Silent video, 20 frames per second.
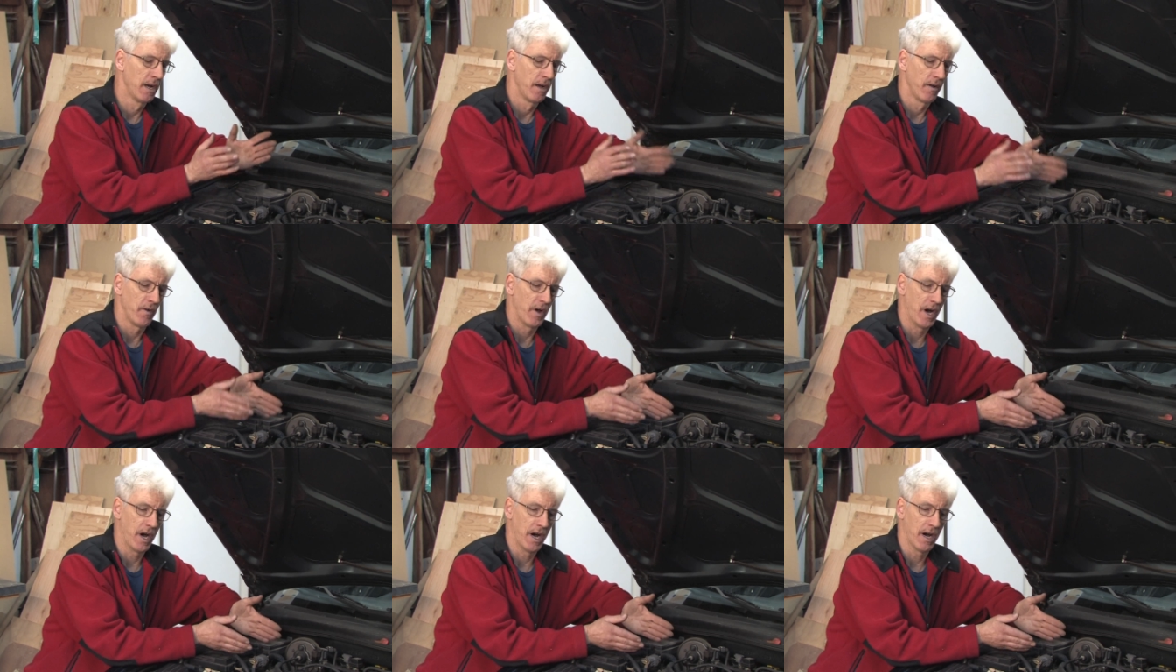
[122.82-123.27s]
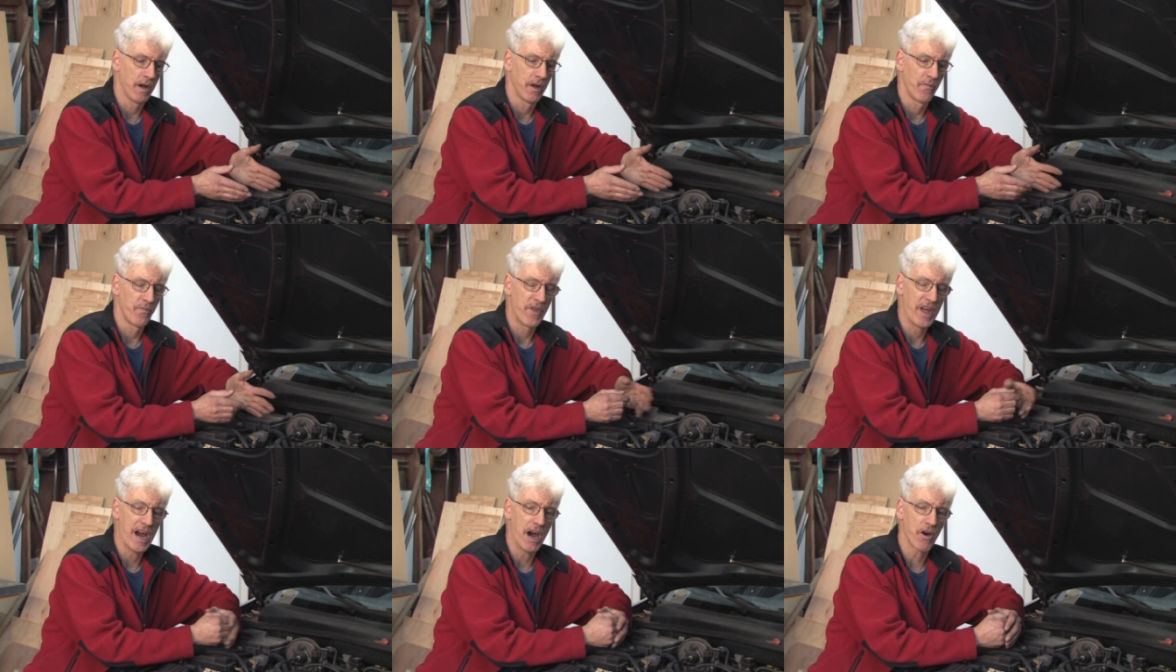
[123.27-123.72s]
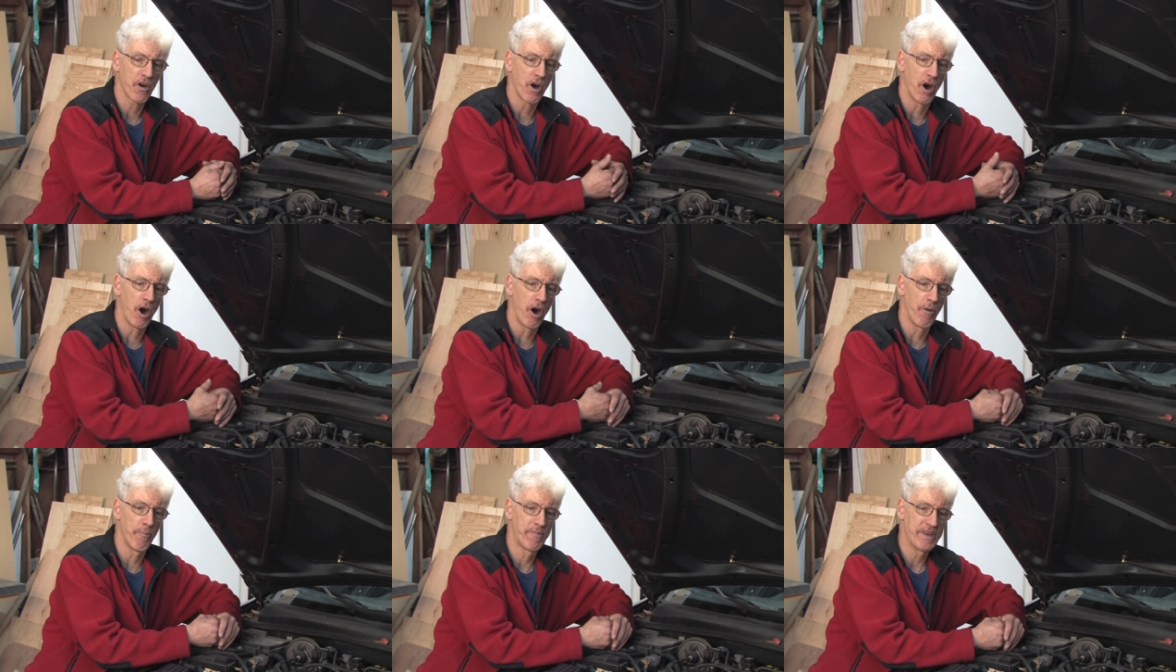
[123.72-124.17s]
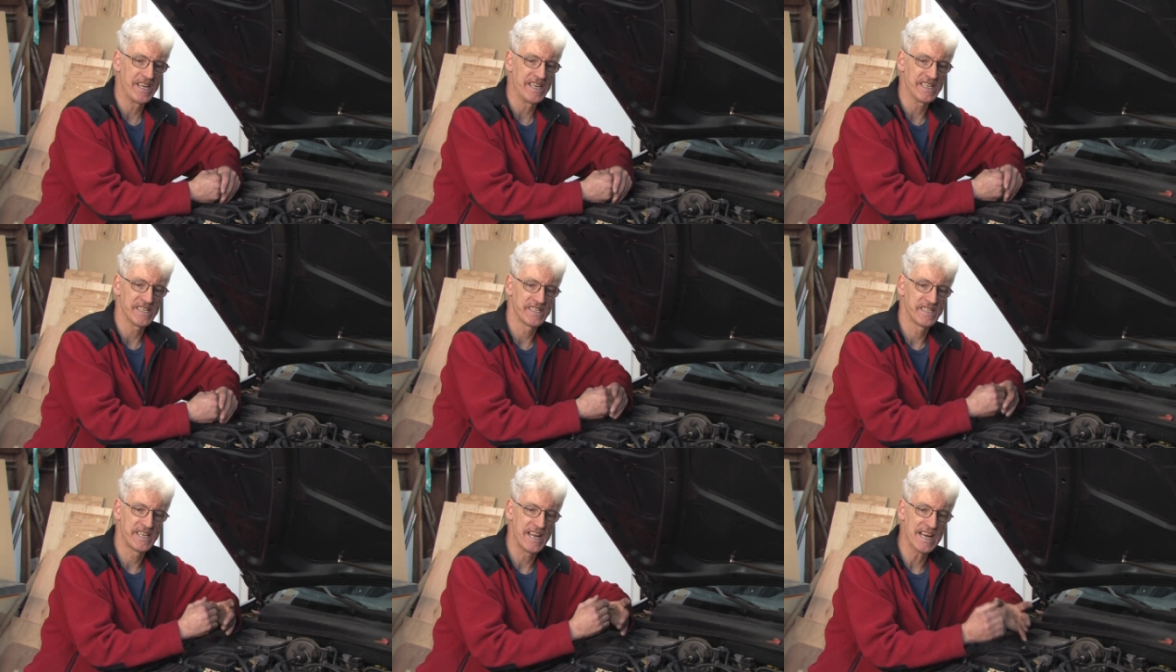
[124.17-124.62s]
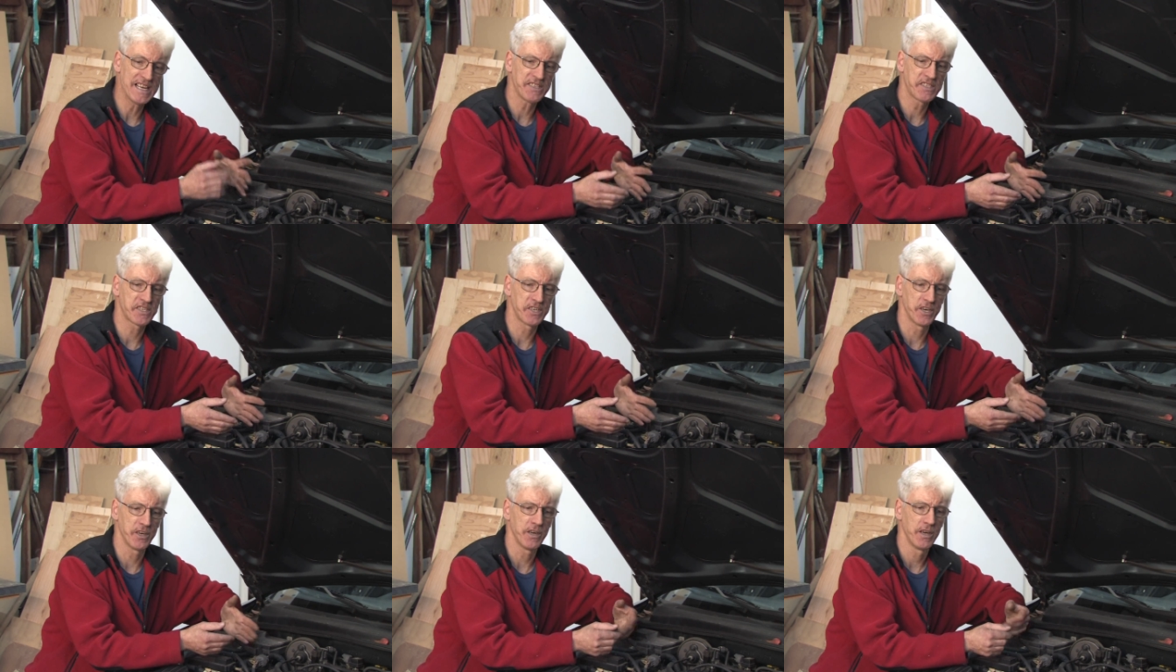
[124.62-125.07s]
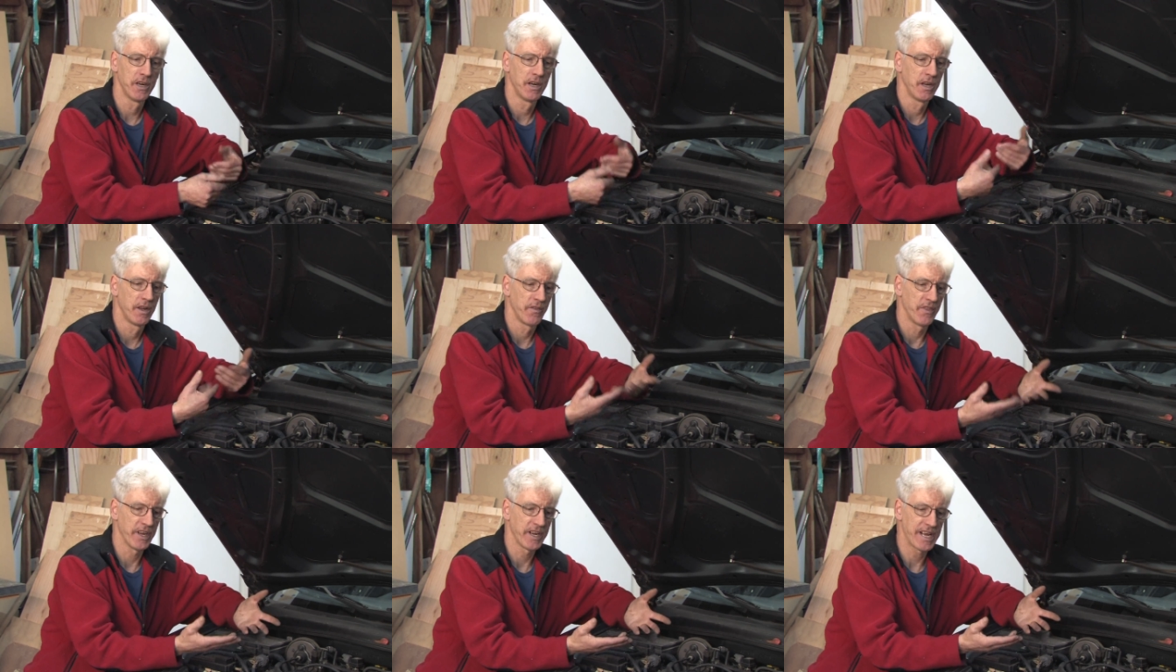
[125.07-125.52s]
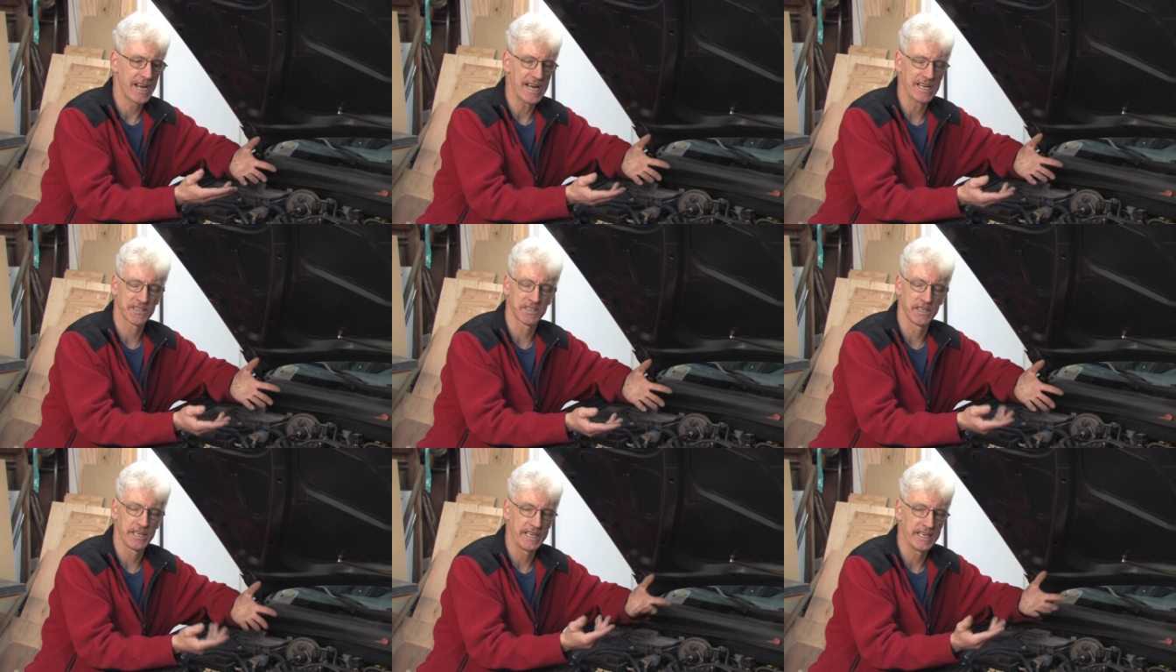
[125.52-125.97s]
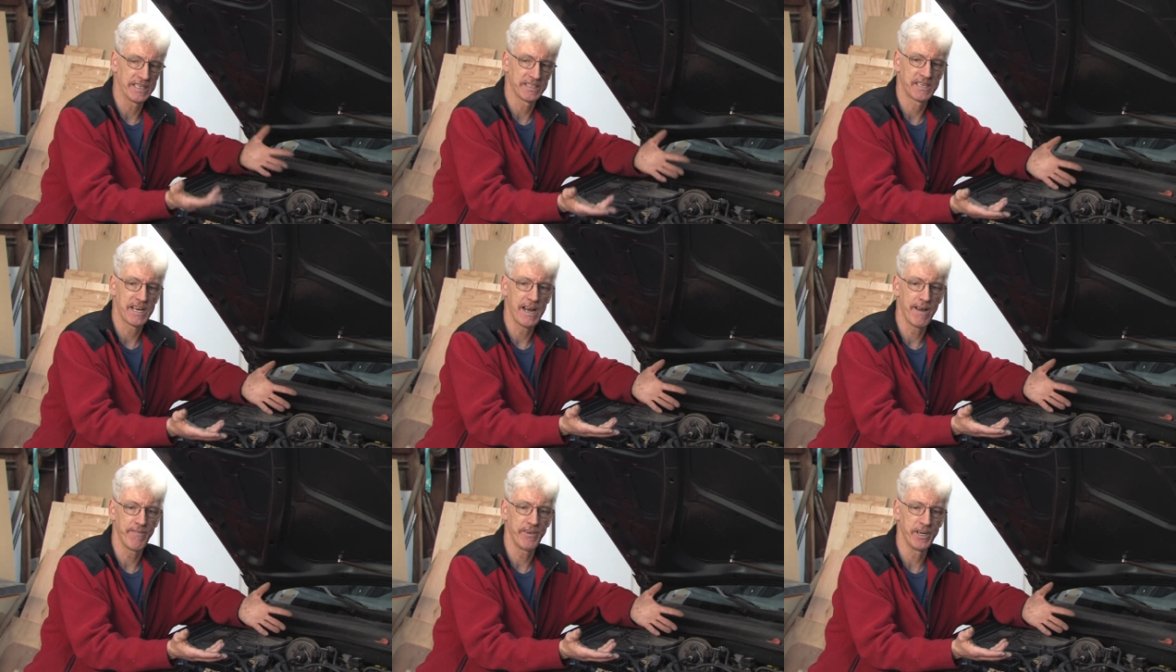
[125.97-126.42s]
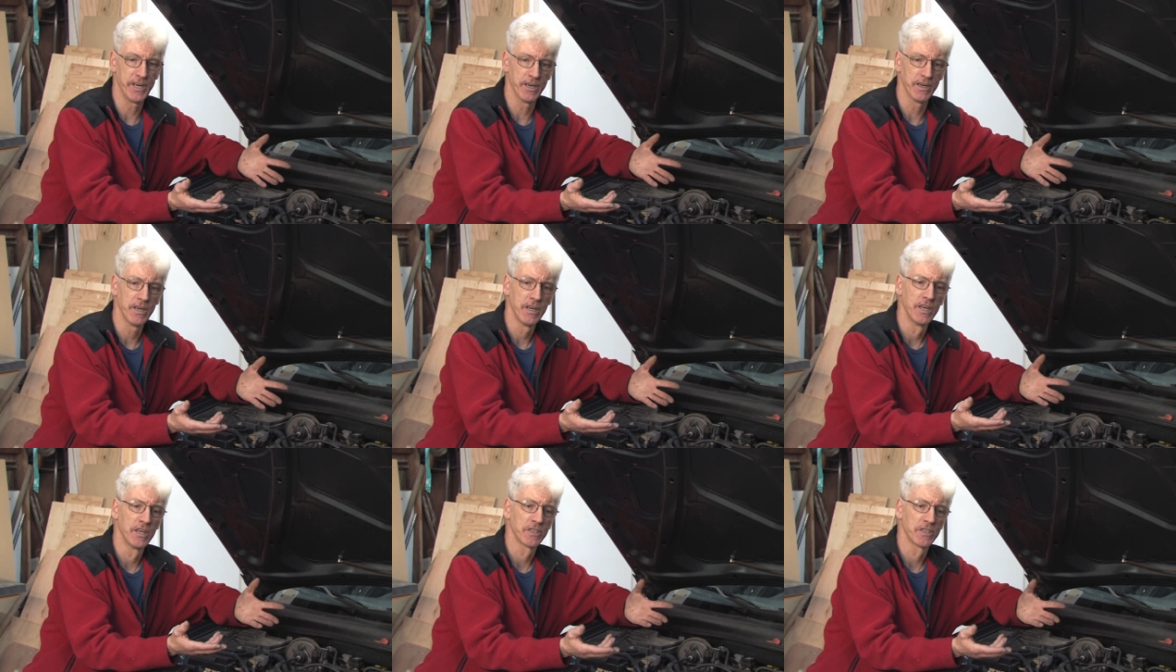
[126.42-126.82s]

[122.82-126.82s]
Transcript: uh, the alcohol being denser than gasoline, it's heavier,